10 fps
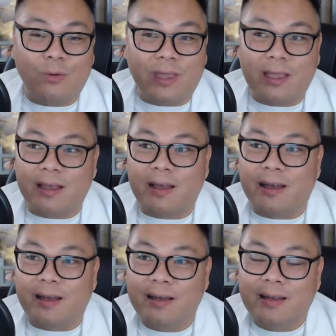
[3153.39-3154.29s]
quick
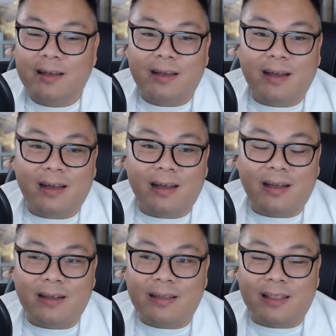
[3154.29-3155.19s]

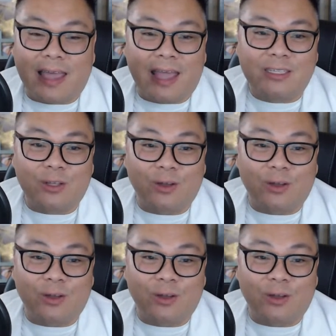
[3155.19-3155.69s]
glance